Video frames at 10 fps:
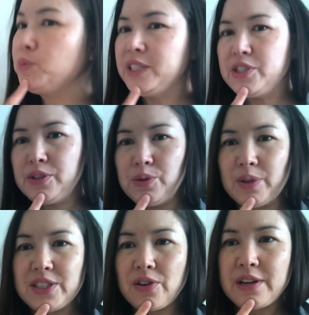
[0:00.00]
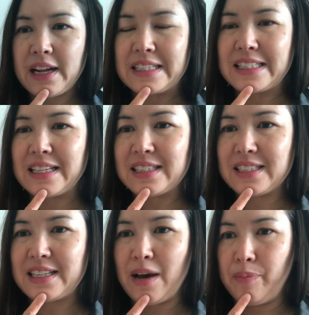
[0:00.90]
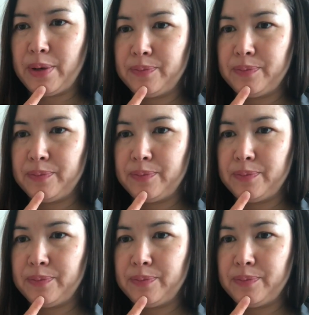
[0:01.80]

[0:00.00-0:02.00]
we do? What's our next step?